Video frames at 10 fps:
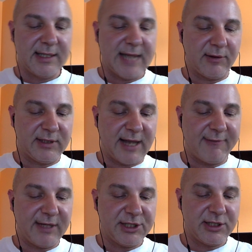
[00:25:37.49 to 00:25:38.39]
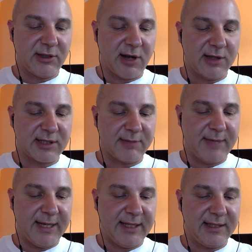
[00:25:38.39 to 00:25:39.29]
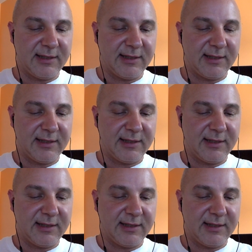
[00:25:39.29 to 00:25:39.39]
Now, the navigation logs are made